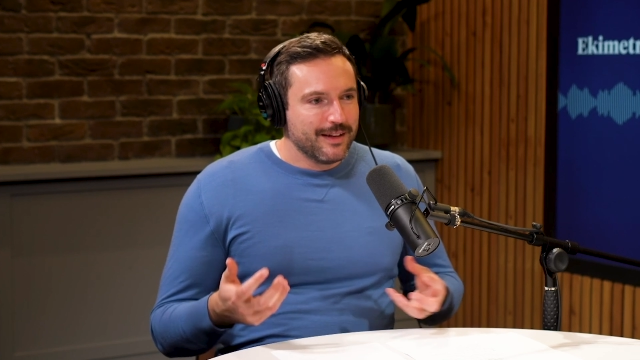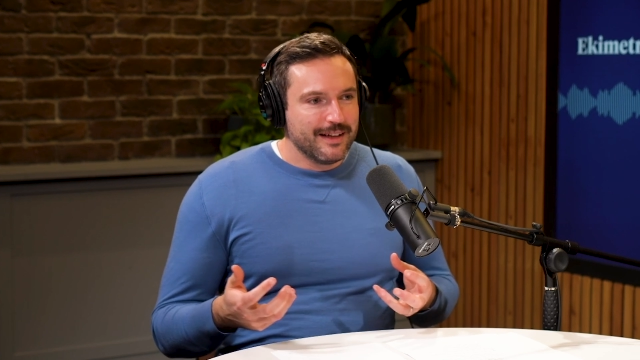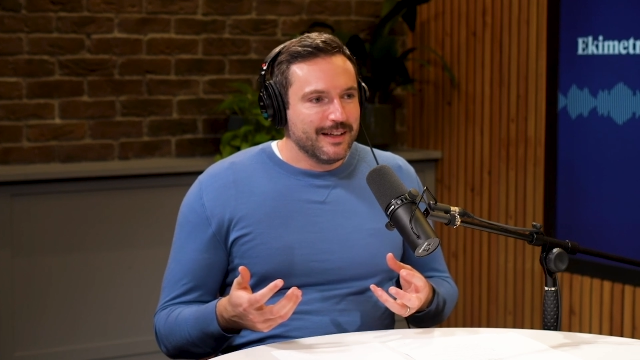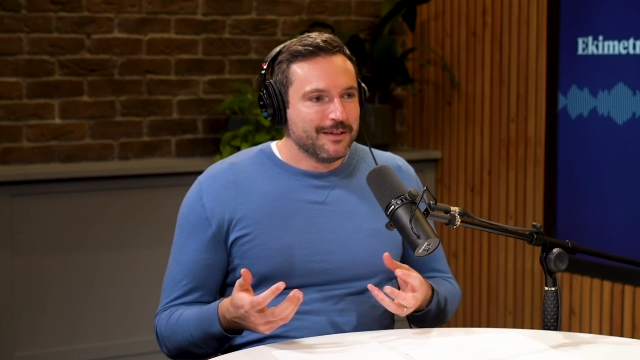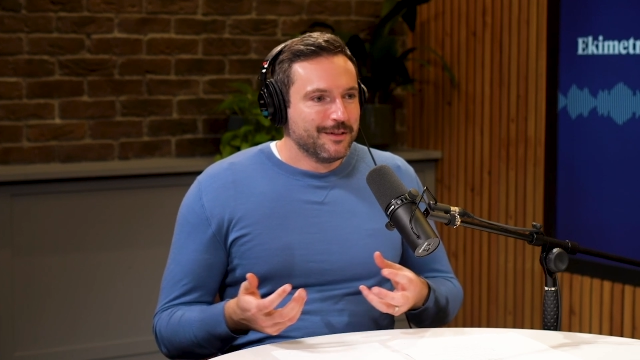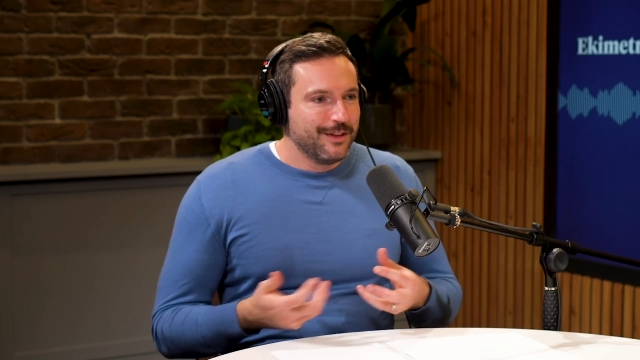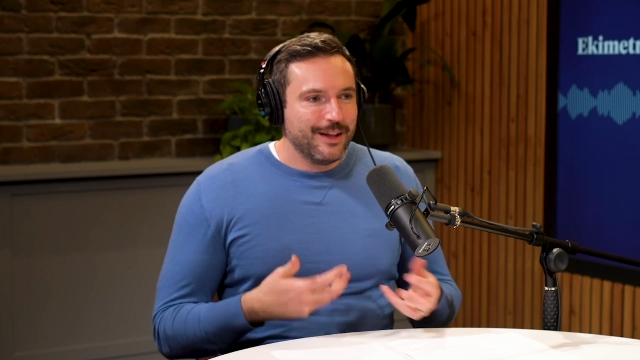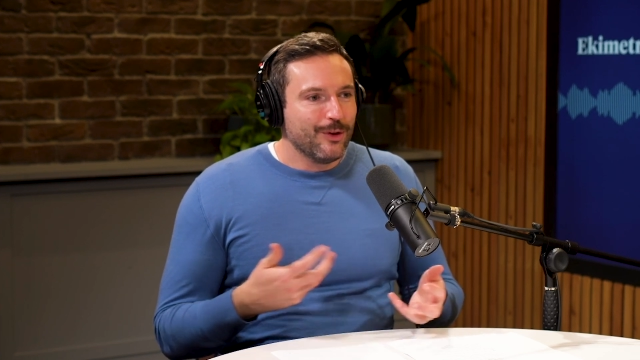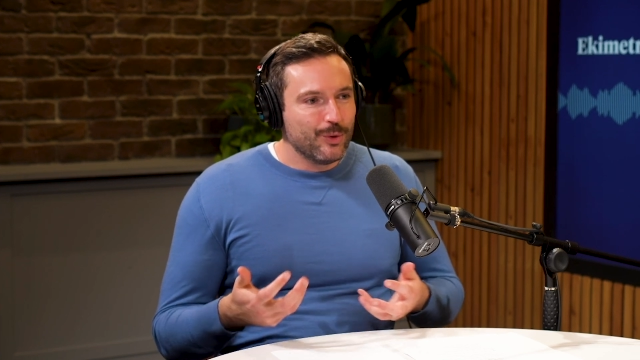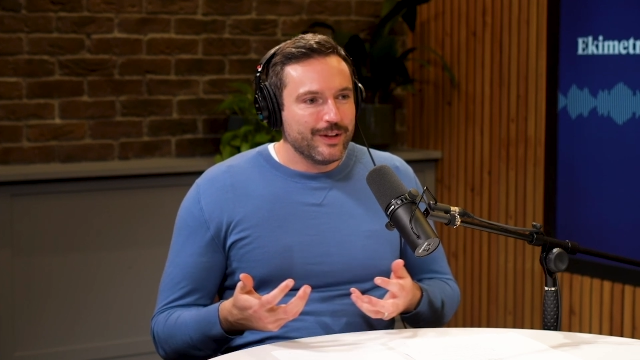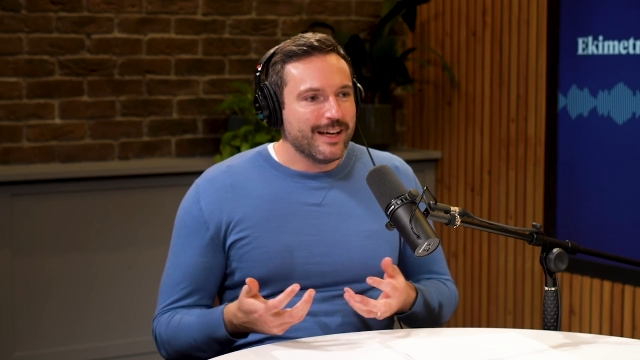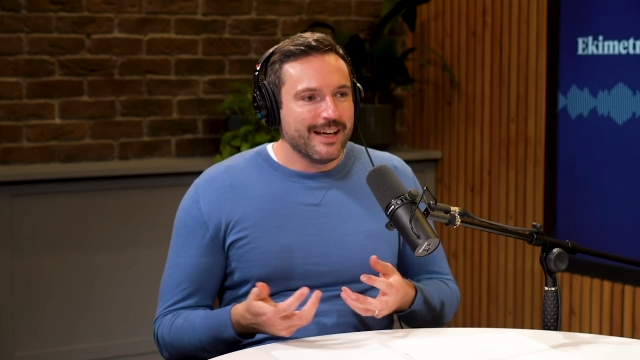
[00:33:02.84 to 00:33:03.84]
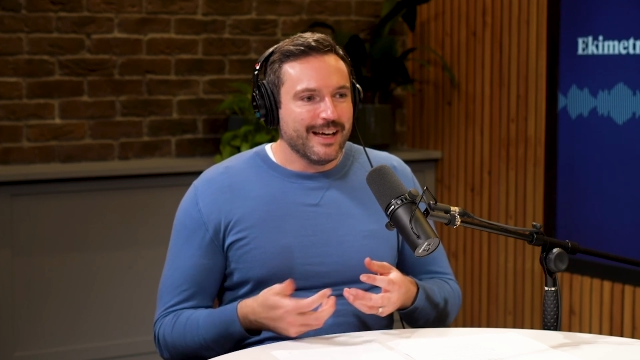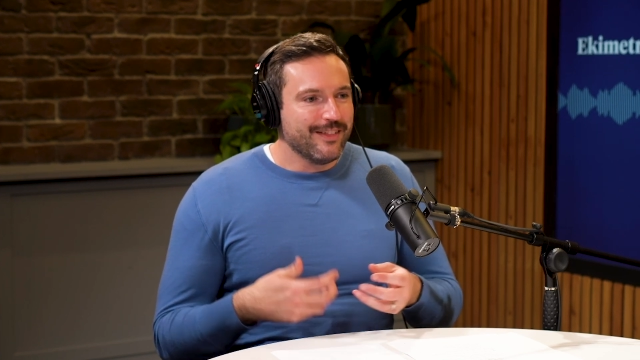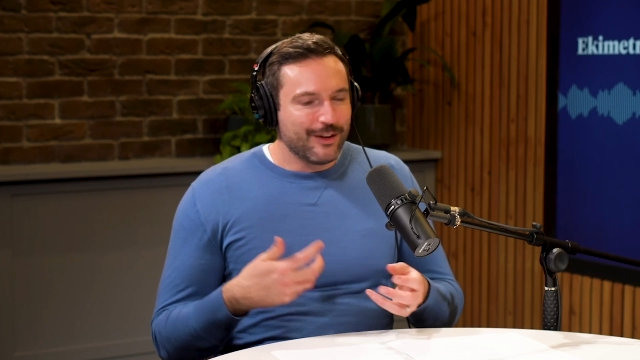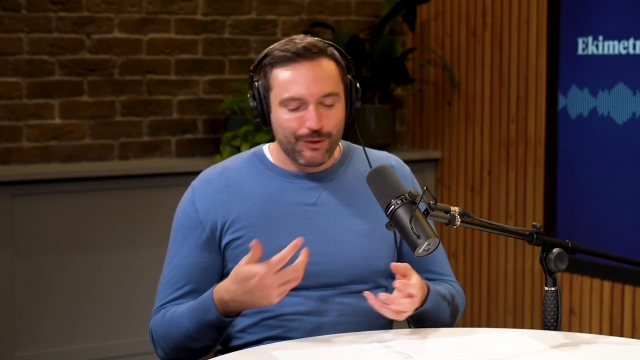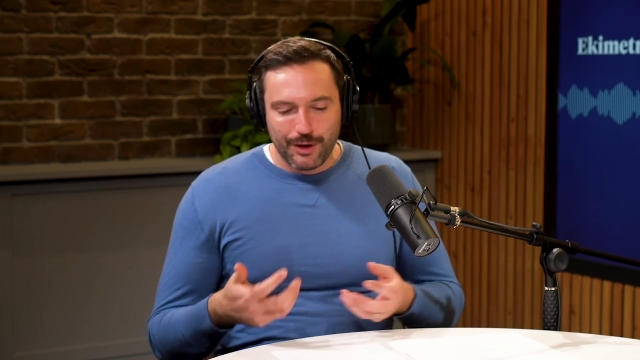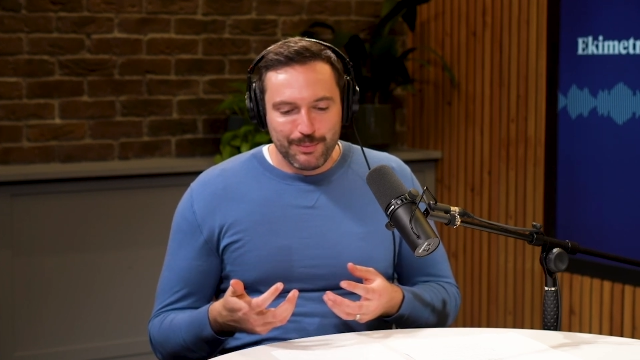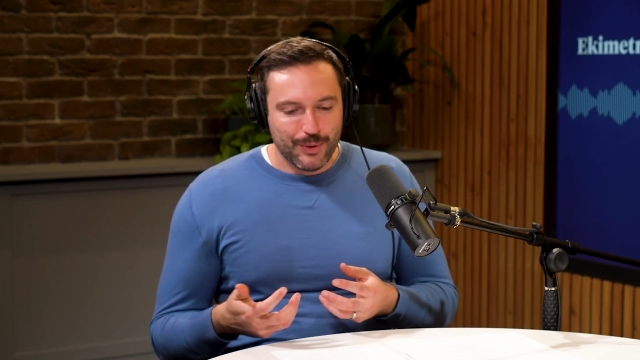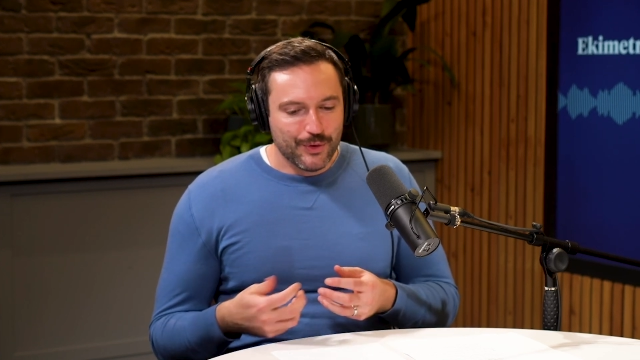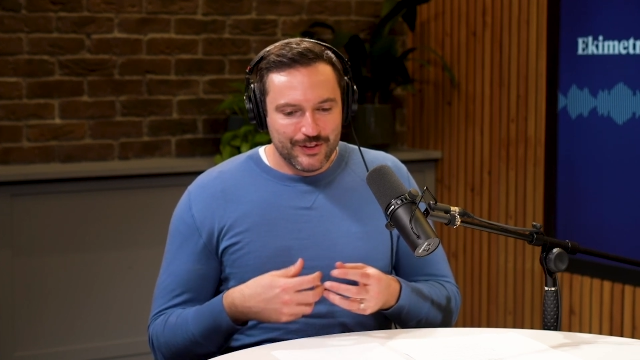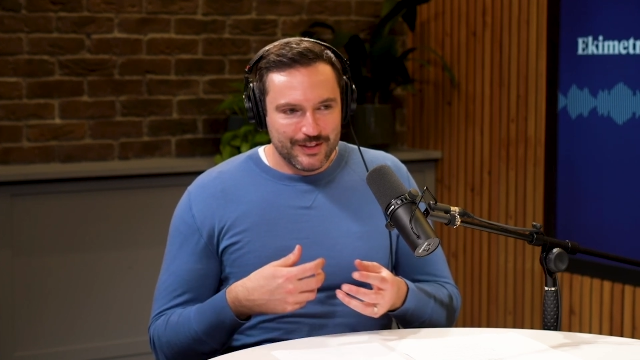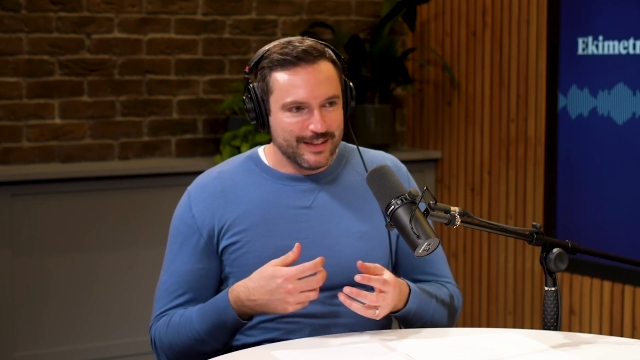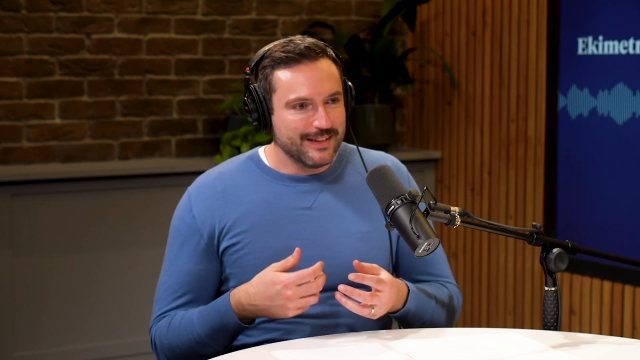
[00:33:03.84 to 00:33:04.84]
they're all there and they're all
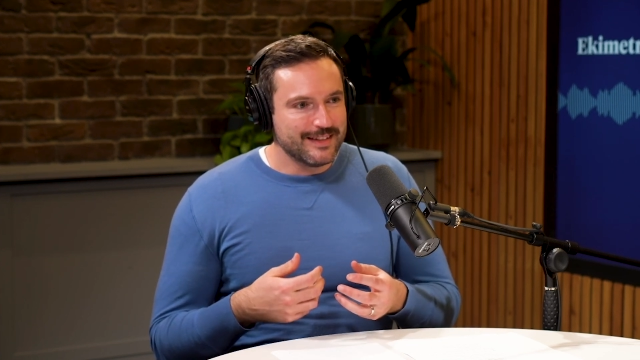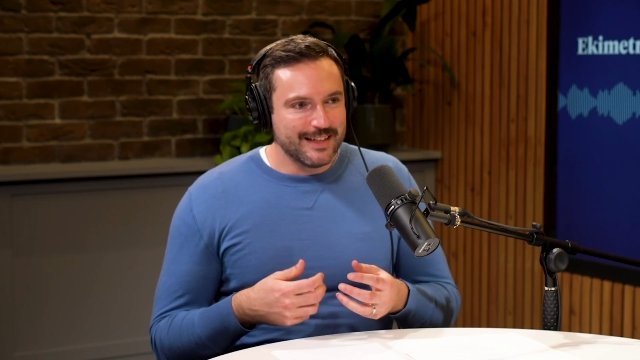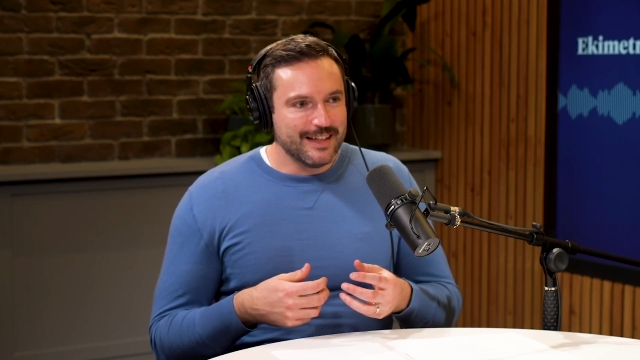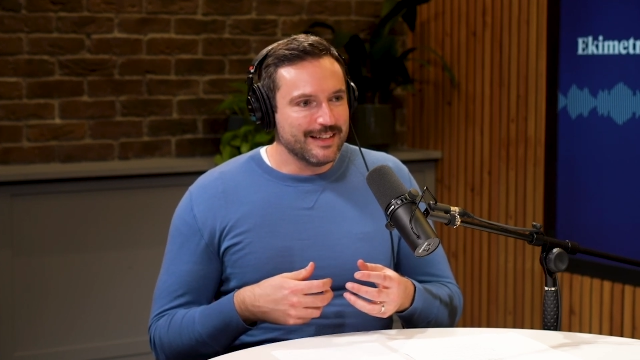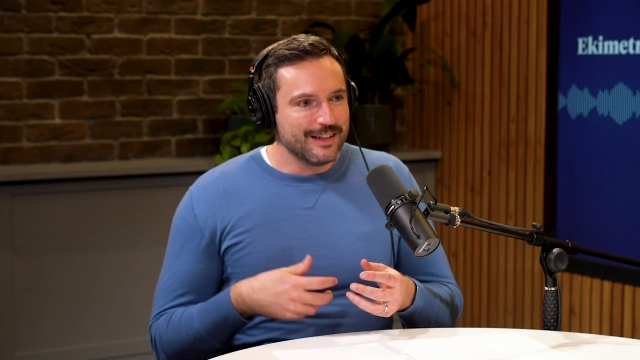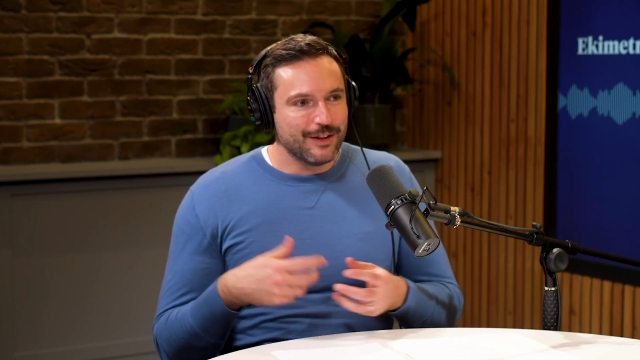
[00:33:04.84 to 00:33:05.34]
important to understand,